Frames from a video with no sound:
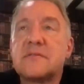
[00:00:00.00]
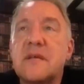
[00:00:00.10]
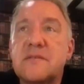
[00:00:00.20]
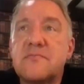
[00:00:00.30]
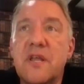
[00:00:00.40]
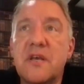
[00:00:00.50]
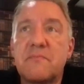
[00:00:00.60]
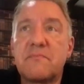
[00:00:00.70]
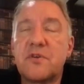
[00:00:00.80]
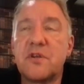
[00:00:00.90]
that's a really
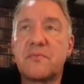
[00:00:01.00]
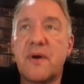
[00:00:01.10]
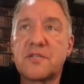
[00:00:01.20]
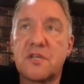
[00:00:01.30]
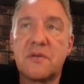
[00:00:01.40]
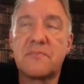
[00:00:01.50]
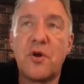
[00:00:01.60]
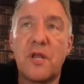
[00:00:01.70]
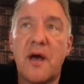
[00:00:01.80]
good question, good point.